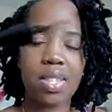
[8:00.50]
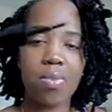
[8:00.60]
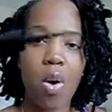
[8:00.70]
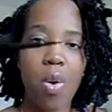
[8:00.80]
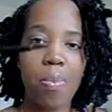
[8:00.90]

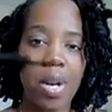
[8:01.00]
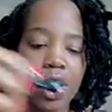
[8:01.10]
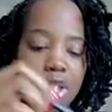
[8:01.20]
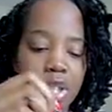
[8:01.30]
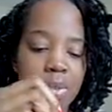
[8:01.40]
small
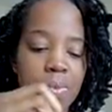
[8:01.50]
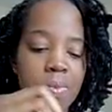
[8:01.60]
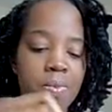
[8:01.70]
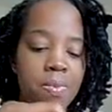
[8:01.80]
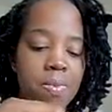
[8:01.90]
brush.
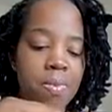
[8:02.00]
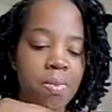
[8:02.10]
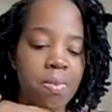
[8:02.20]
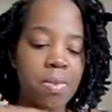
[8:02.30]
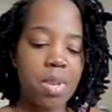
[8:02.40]

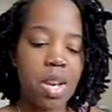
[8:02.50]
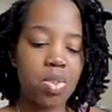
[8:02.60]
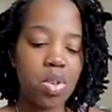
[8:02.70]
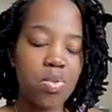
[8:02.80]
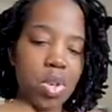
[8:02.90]
And I
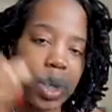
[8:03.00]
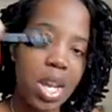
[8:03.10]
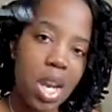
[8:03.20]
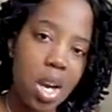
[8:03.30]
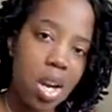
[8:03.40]
don't know if you can
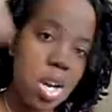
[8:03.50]
hear,